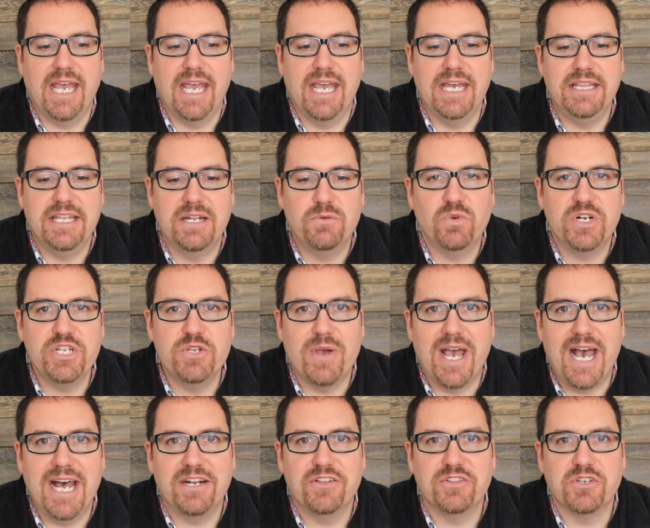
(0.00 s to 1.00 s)
And then when you
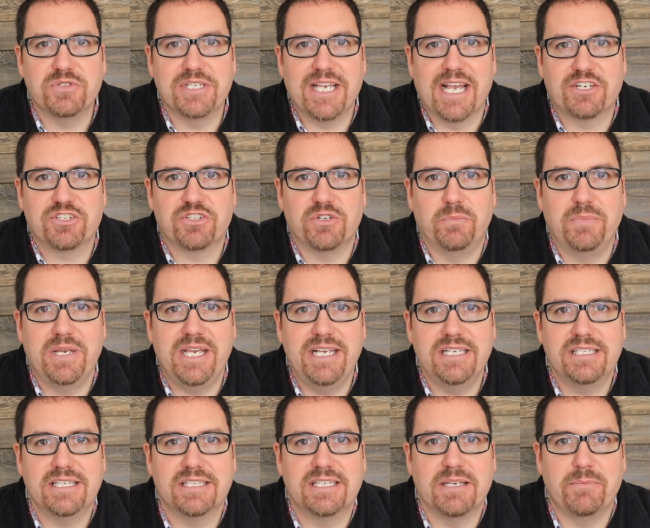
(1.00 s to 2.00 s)
add in those extra
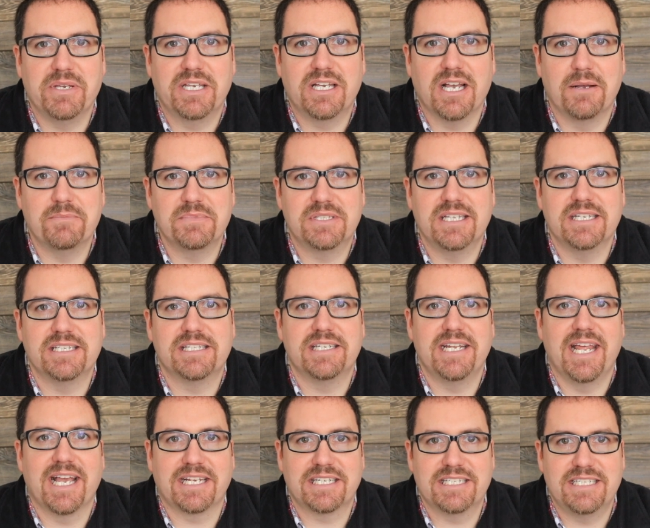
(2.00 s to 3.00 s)
pieces, it becomes this
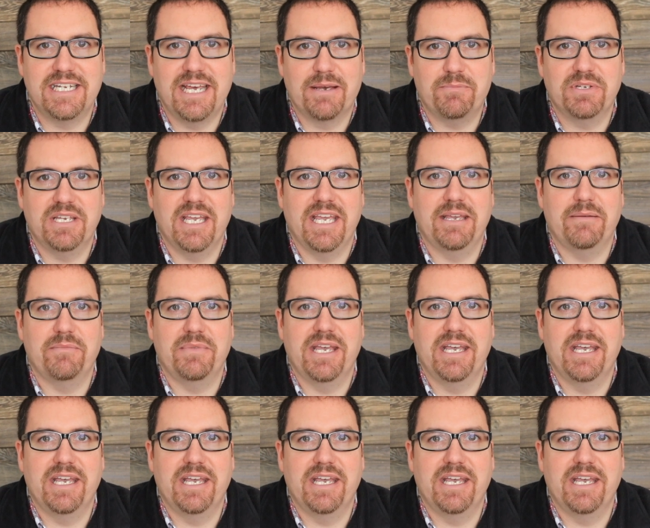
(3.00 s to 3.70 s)
next step game.